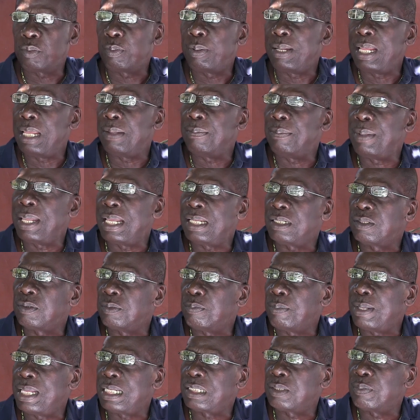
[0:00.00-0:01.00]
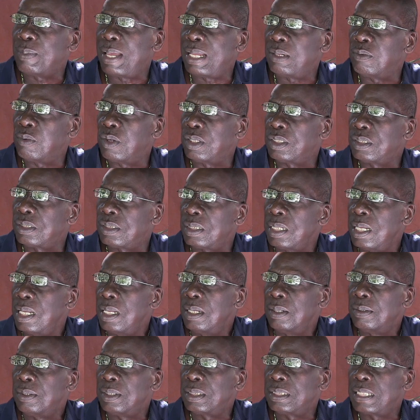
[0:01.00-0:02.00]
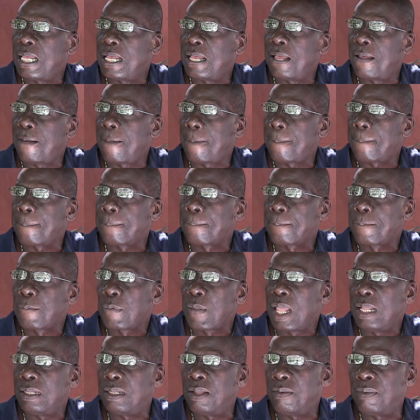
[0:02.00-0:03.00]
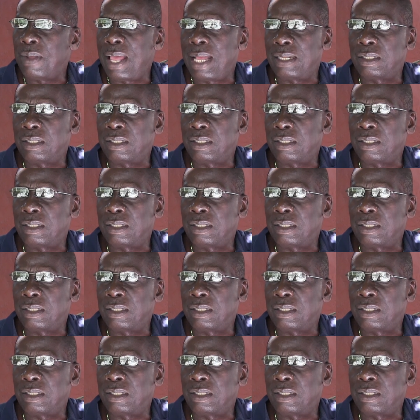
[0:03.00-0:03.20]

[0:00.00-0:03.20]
playing bass. Bassman was we